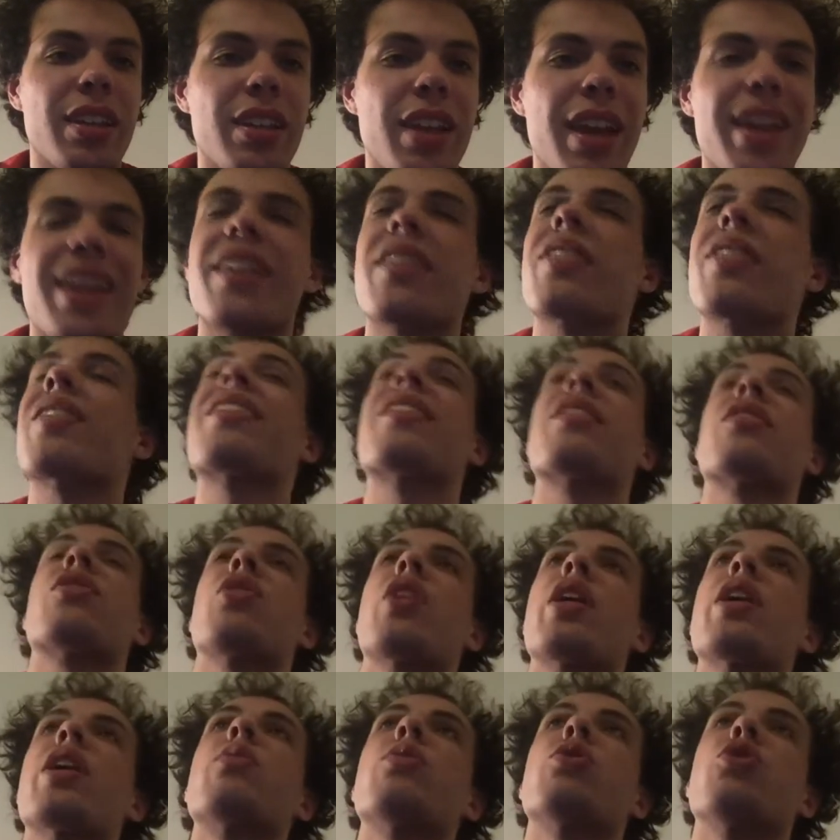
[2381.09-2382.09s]
I guess this is
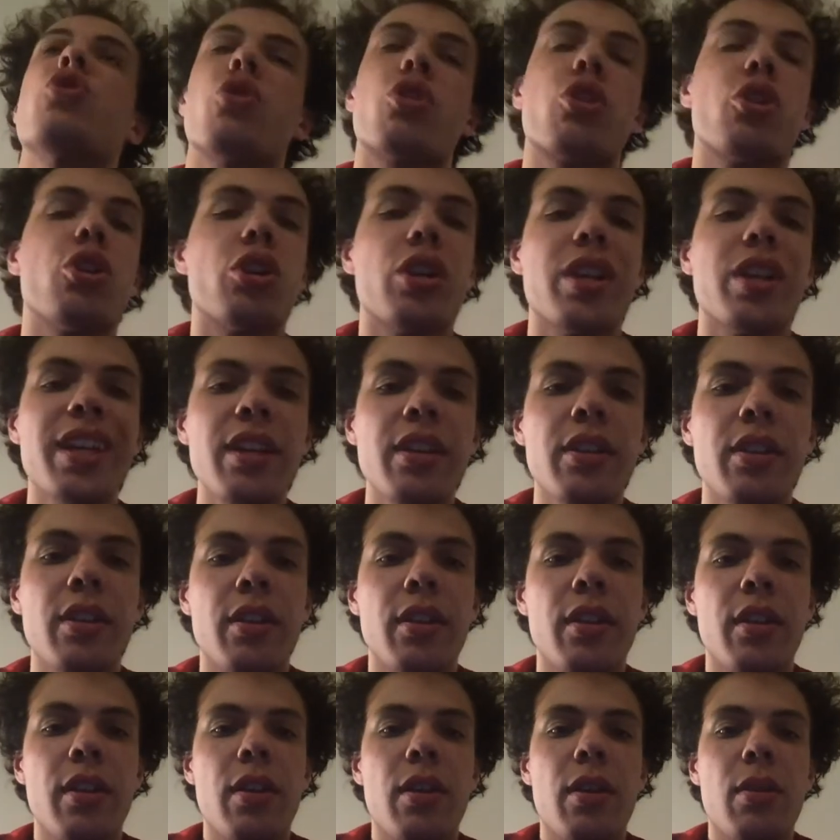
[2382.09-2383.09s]
like when you're cooking,
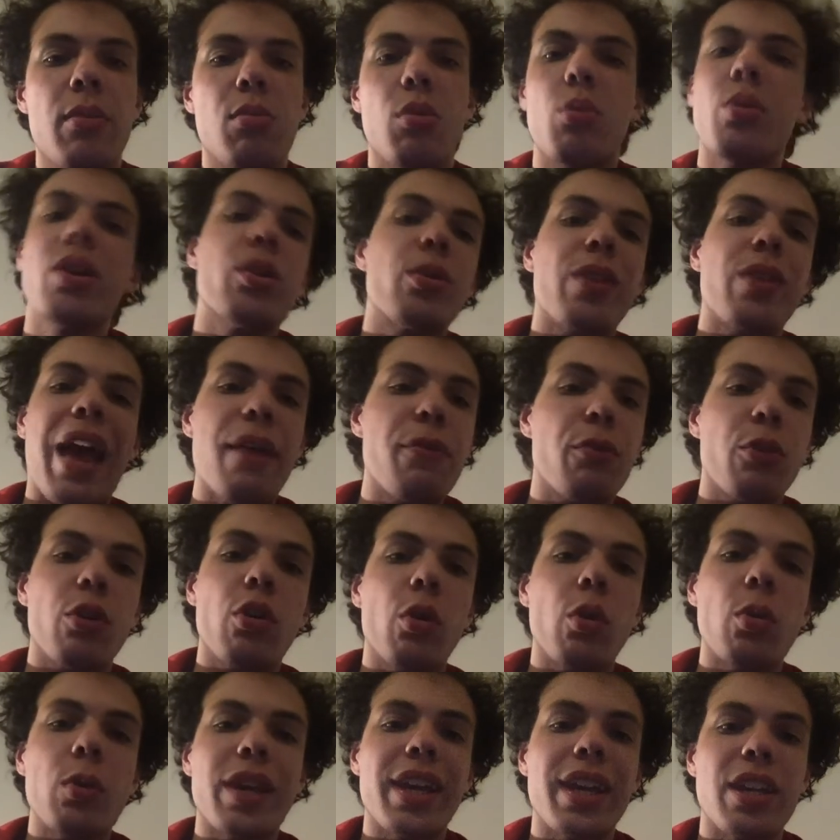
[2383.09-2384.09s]
but we don't have our
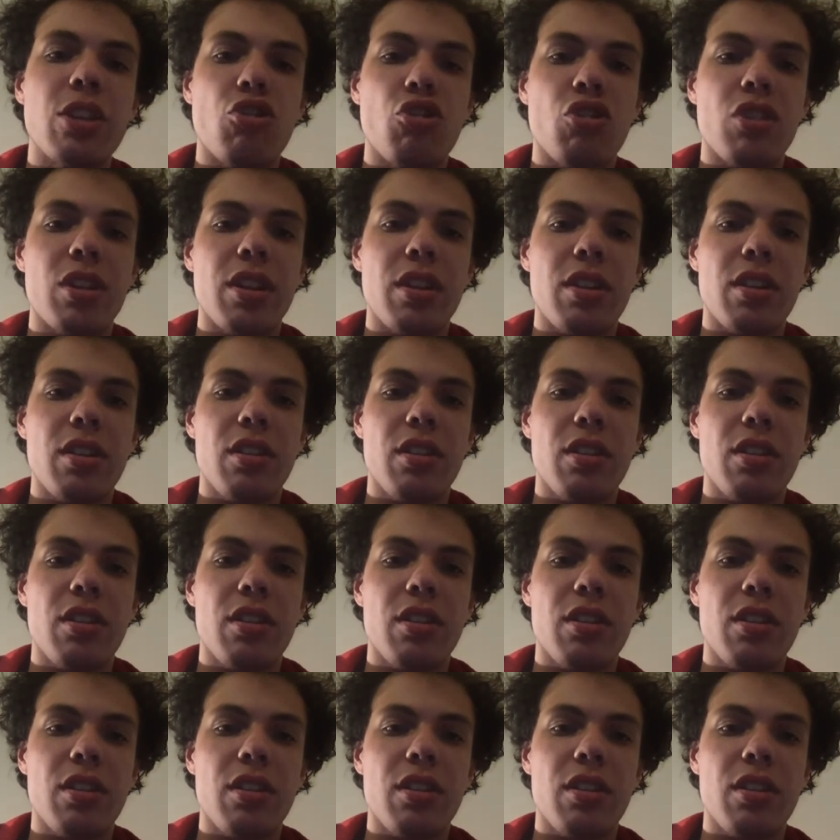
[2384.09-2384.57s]
own kitchen.